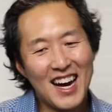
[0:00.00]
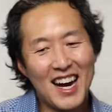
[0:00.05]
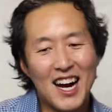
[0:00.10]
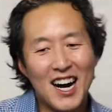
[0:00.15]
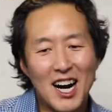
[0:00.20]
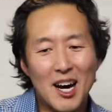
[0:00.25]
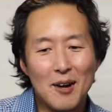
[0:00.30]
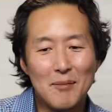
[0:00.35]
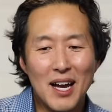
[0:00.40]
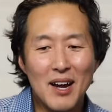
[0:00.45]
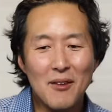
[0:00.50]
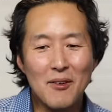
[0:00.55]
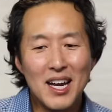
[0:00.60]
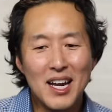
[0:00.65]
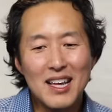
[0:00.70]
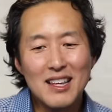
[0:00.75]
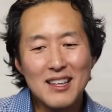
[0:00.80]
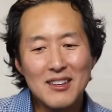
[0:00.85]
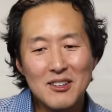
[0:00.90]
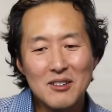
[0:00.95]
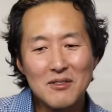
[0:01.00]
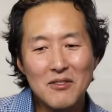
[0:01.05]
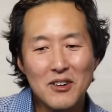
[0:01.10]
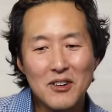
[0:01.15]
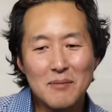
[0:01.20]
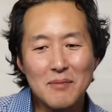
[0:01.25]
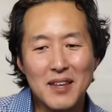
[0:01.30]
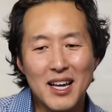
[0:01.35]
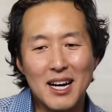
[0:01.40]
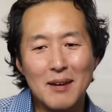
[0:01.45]
Um, and what I learned
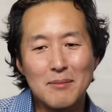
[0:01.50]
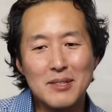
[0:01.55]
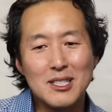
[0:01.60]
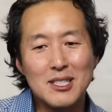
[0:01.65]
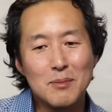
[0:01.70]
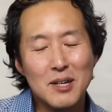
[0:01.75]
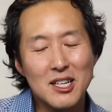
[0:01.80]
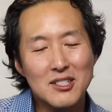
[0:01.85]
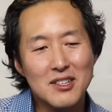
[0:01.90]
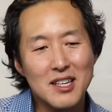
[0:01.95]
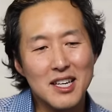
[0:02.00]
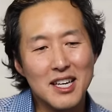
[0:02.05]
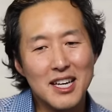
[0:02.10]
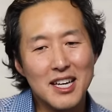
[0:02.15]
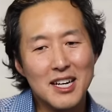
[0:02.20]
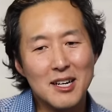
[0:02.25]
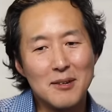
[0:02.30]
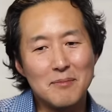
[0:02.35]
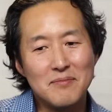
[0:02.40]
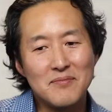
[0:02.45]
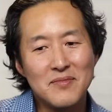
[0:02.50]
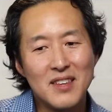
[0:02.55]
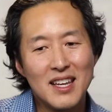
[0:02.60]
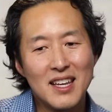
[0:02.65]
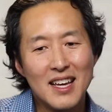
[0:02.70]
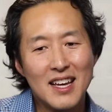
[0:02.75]
from them, especially him,